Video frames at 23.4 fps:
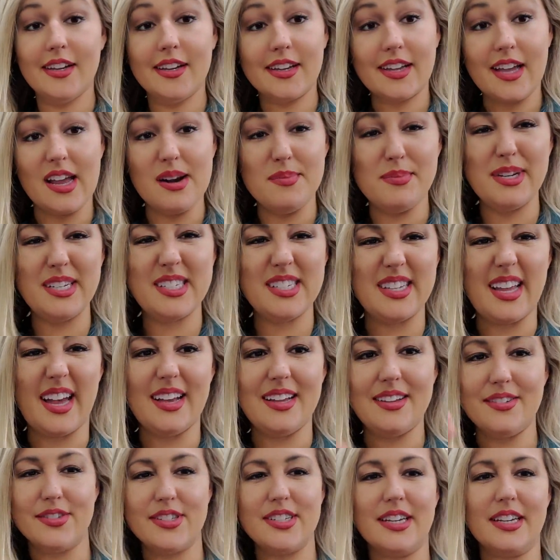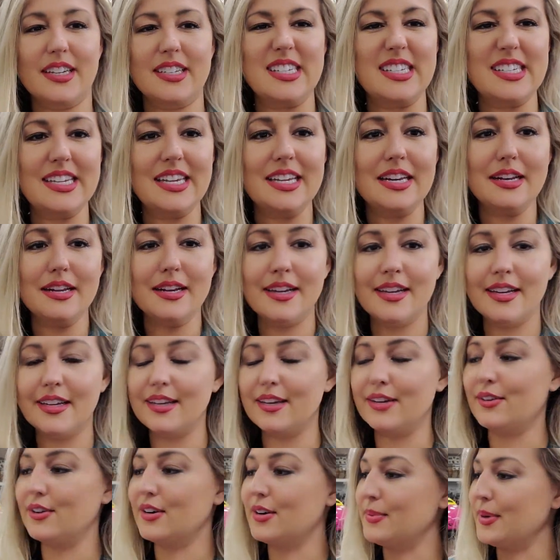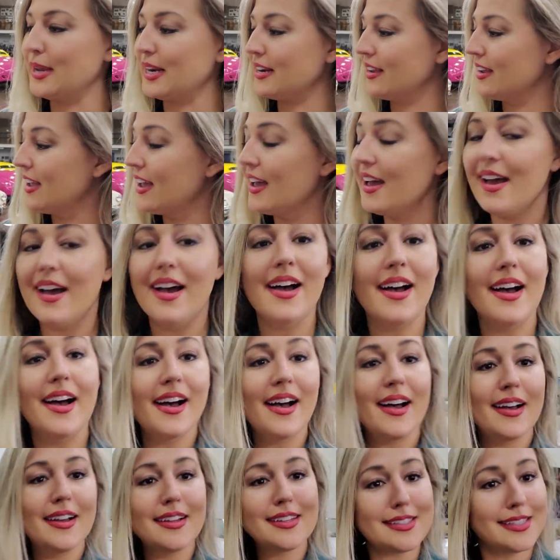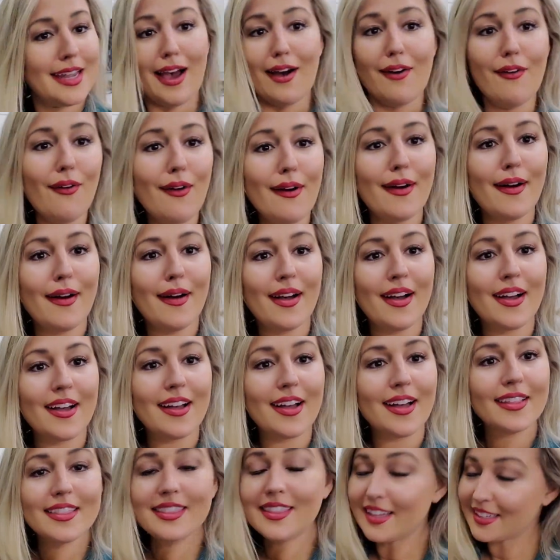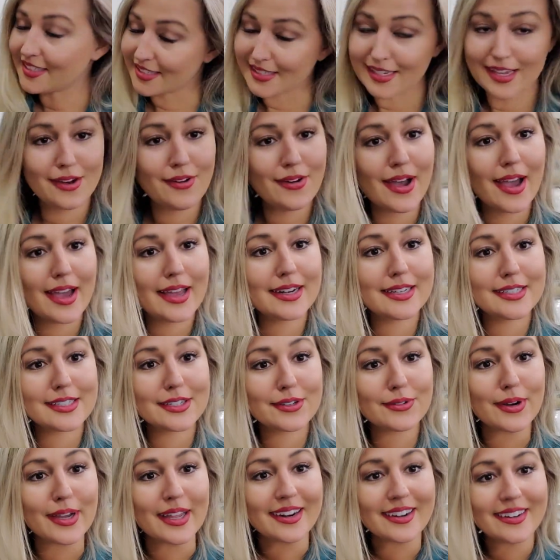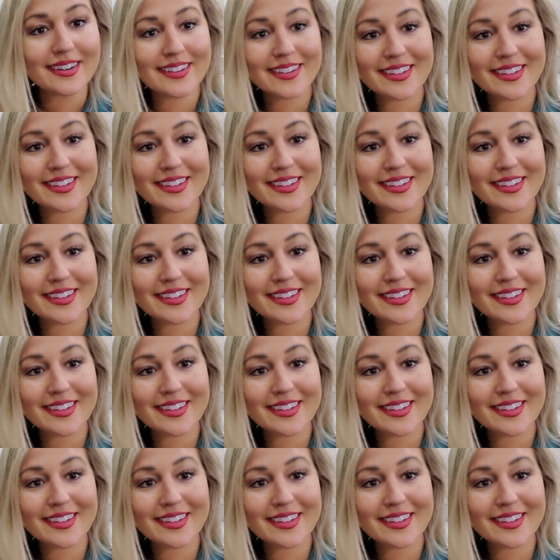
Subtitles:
Kind of missed that. It was like zen, you know what I mean? So, let's go ahead and do it.